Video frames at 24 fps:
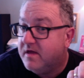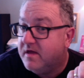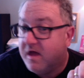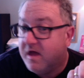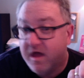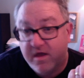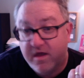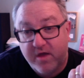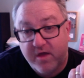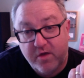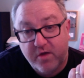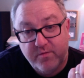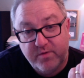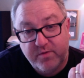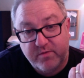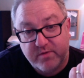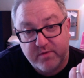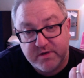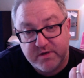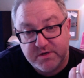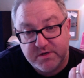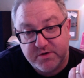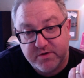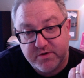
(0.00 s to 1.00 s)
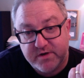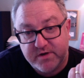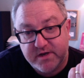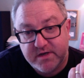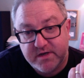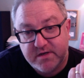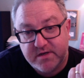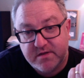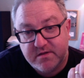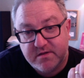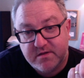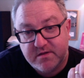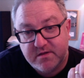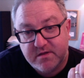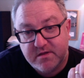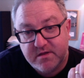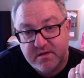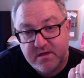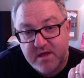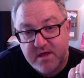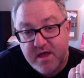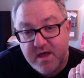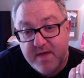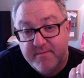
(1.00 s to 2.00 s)
I hope you enjoyed it,
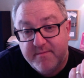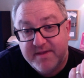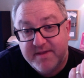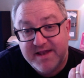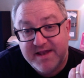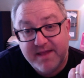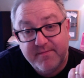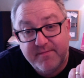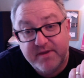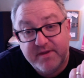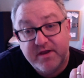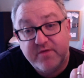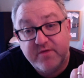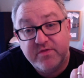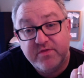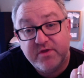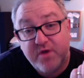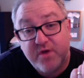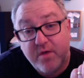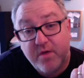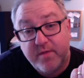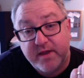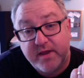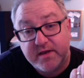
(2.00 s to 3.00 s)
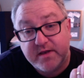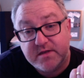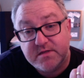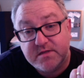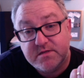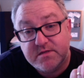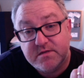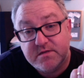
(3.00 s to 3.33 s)
but let me know in the comments.